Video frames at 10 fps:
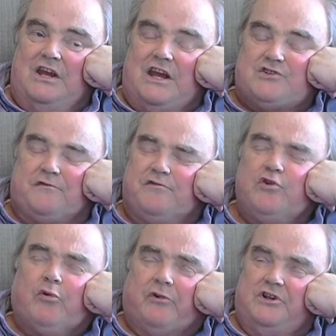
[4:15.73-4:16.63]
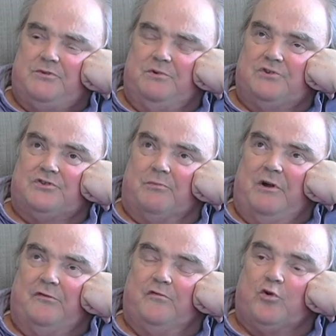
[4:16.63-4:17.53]
gets furious because there are
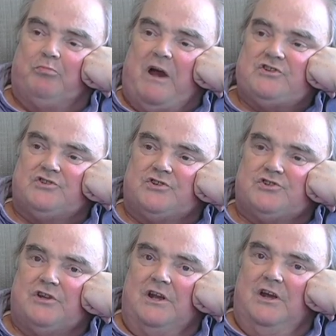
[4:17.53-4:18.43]
about 4 passages